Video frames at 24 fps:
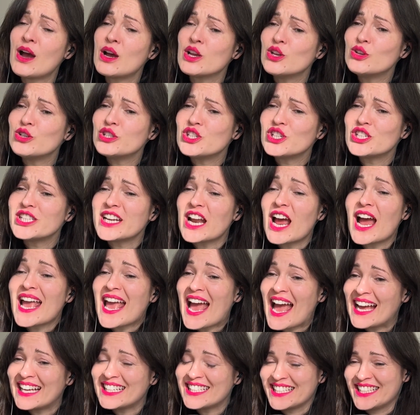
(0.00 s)
you just said, I
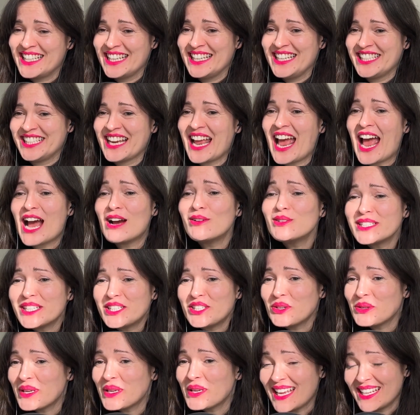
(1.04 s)
had this. How did you
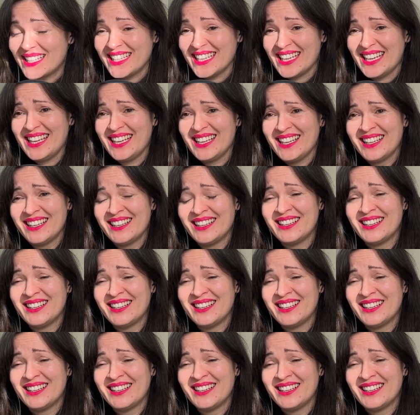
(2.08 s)
get it?